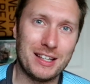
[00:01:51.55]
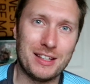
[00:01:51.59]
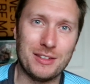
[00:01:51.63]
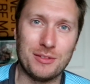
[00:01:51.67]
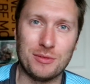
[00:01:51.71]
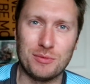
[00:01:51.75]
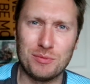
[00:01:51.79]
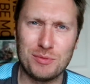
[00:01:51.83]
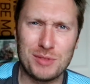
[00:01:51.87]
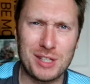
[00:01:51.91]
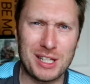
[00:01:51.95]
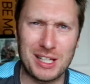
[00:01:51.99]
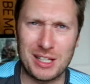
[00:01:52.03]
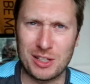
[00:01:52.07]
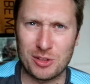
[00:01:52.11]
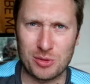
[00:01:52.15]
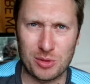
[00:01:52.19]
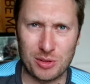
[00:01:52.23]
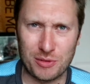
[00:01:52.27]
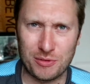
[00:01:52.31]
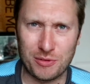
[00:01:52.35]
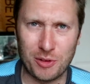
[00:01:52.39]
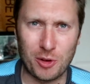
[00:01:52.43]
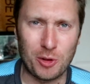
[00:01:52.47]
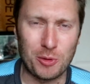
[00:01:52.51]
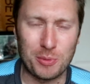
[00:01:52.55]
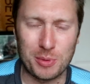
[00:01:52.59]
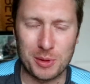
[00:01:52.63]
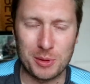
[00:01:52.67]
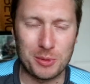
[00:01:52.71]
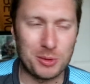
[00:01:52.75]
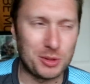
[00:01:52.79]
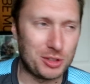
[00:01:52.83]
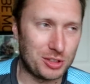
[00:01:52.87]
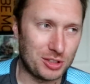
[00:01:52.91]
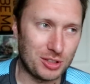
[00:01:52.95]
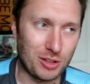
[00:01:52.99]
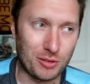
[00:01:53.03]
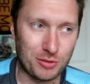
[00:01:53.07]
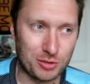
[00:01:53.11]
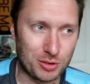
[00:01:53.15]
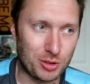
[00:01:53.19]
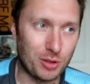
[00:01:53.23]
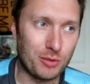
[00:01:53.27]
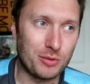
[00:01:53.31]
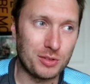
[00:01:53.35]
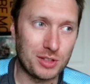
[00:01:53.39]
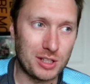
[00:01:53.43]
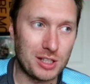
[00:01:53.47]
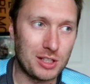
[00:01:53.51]
the dealings with Fobi, which
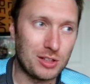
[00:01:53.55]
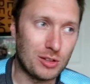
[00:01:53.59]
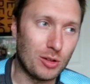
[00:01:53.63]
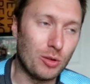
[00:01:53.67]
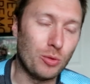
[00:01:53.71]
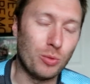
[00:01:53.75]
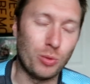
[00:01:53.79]
obviously he's